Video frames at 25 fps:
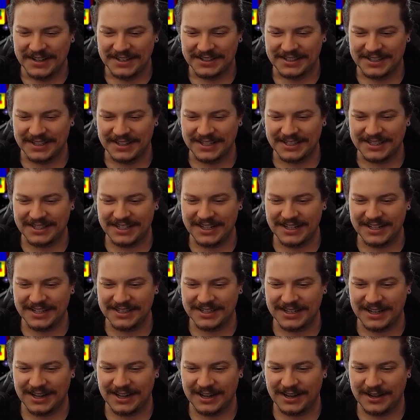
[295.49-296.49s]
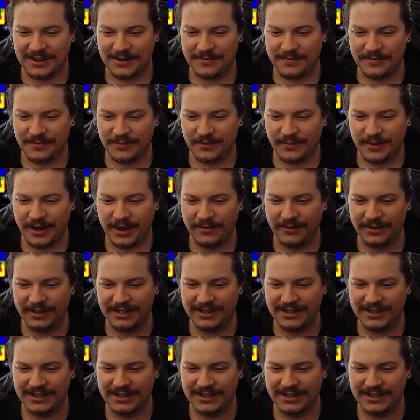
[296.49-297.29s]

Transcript: So this is, wait, what